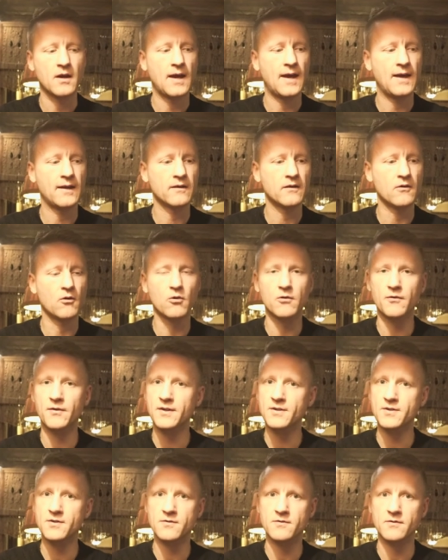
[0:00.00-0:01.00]
and all
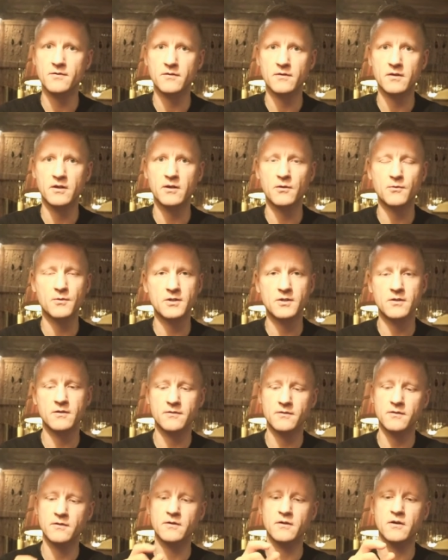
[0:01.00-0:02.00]
this, you know,
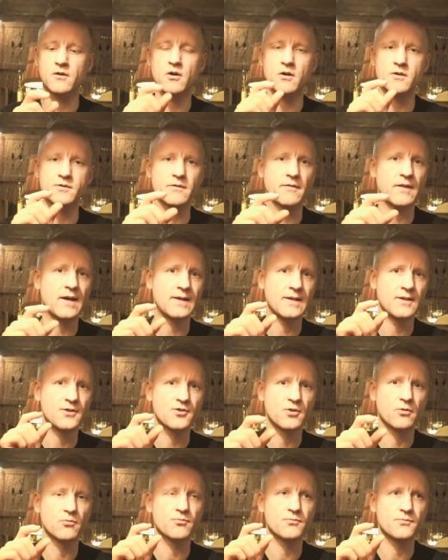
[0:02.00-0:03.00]
the cost of that is
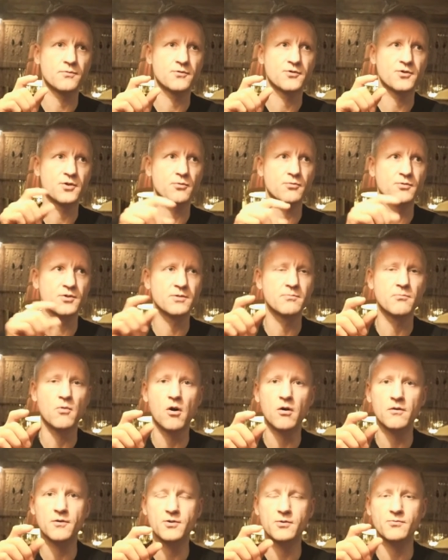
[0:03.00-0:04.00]
so
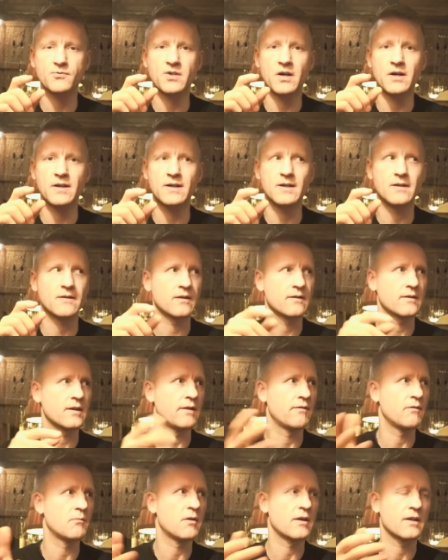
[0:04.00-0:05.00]
small, so tiny that
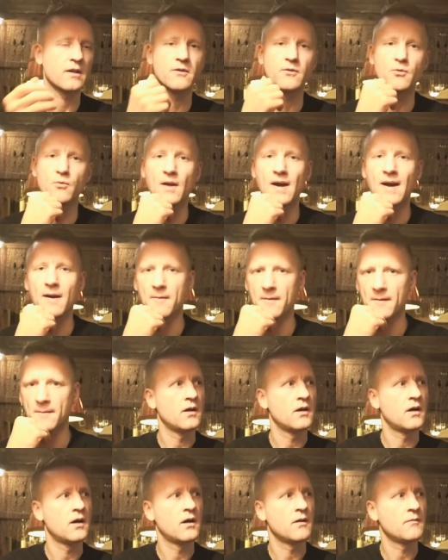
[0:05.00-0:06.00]
everybody can do that.
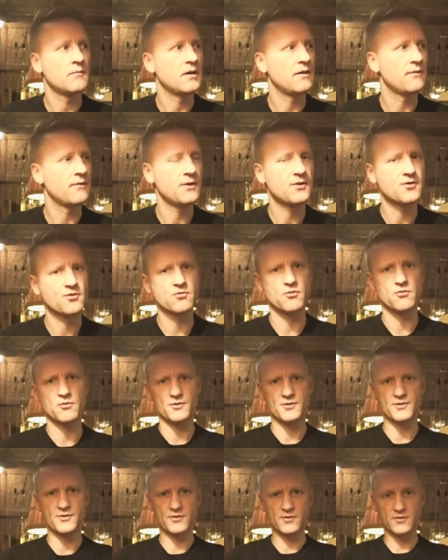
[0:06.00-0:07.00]
In this
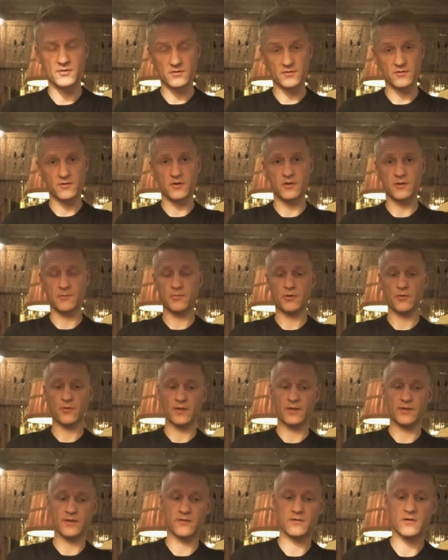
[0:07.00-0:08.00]
course on
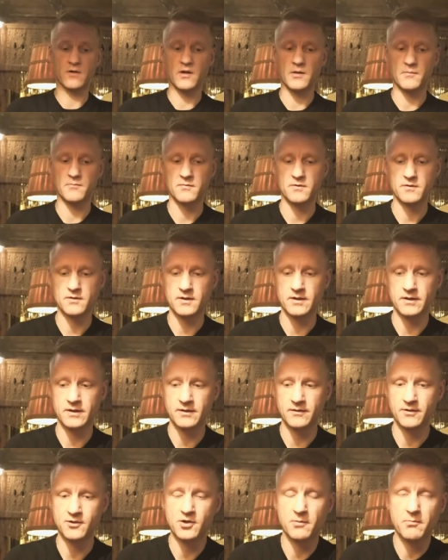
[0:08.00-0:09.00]
podia.com,
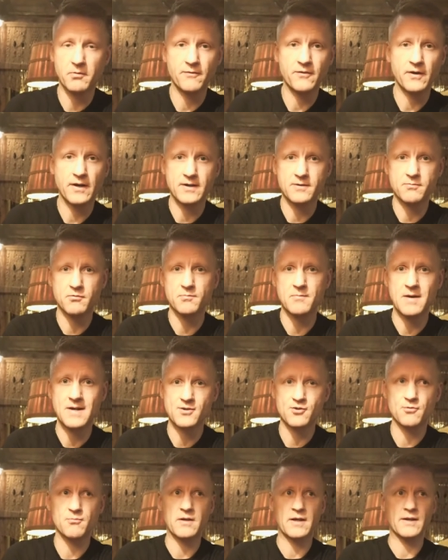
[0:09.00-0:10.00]
the Shopify Expert
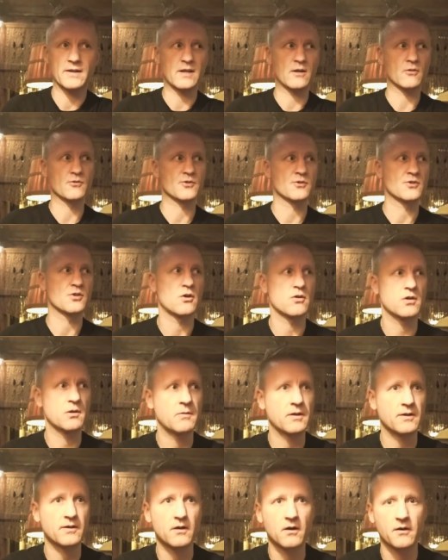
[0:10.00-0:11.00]
Master Plan, I also talk
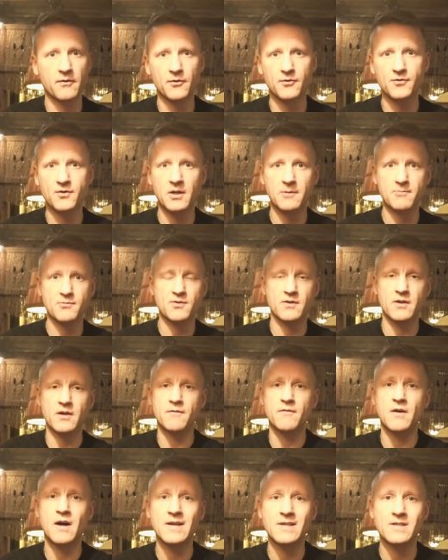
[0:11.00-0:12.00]
about other tips and
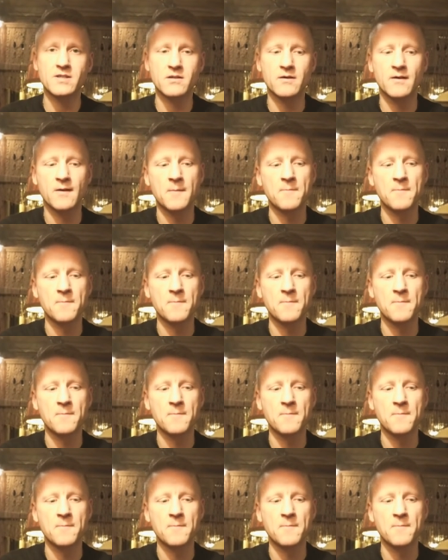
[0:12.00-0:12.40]
advice